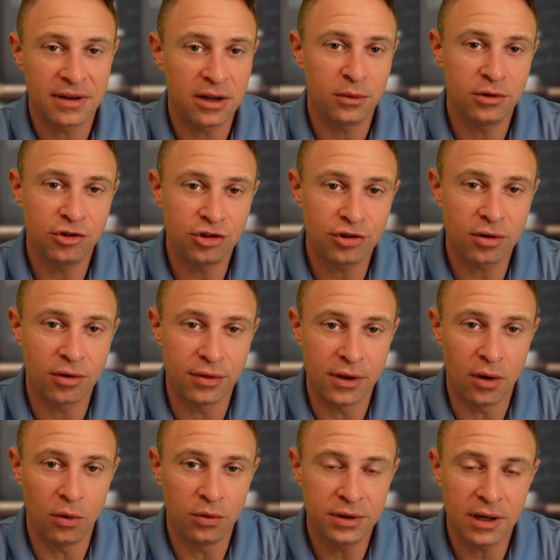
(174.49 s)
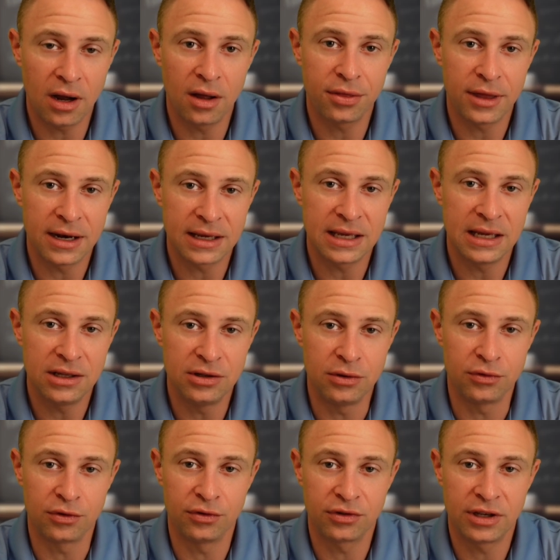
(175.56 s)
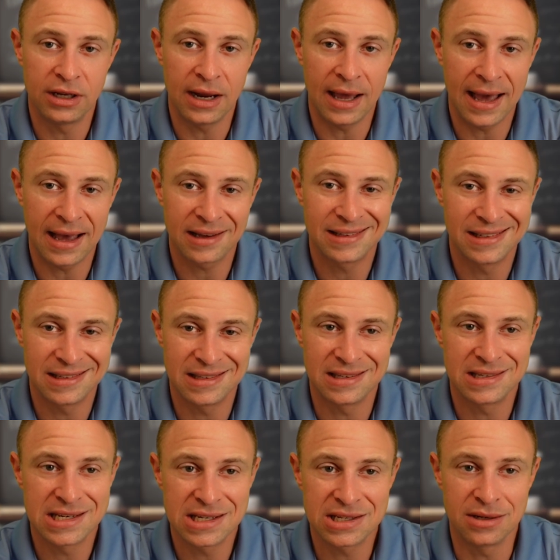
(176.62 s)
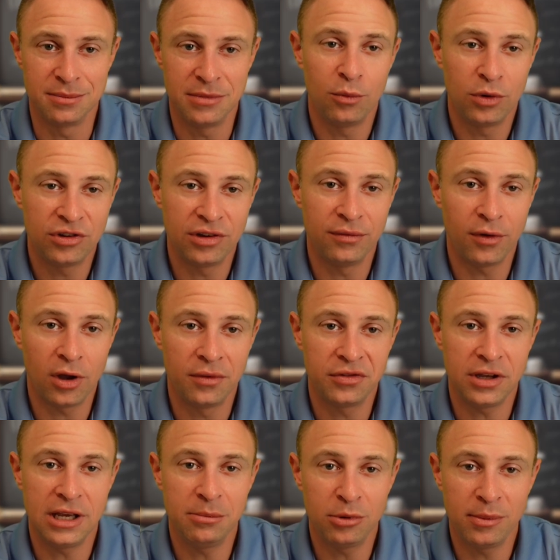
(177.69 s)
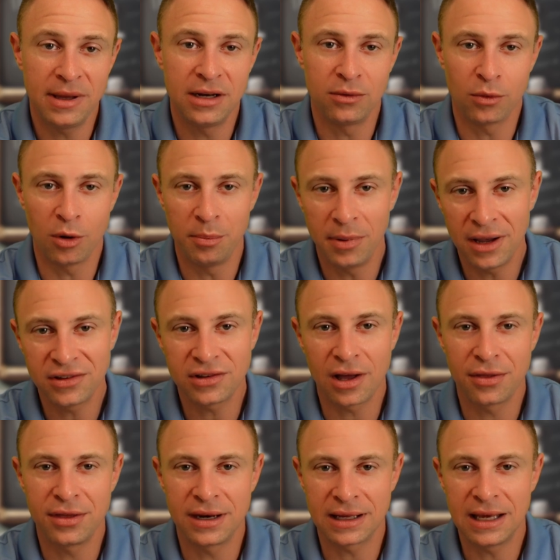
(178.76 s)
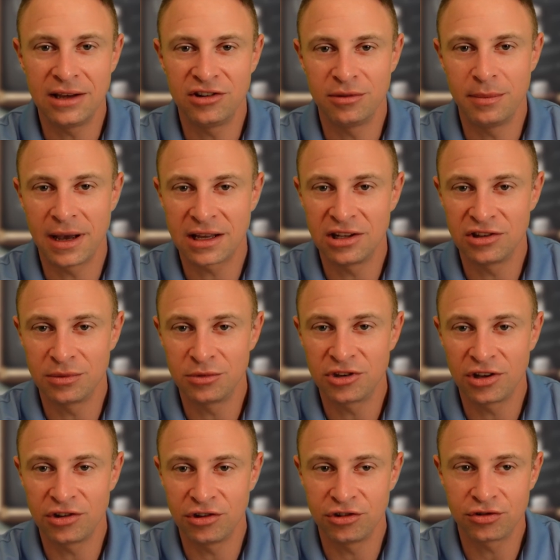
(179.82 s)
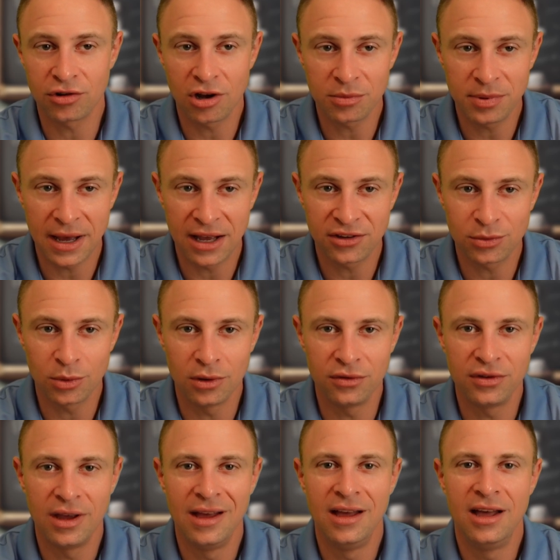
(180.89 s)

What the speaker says: got to ensure that only authenticated users can access the system, which involves implementing robust authentication mechanisms such as strong passwords,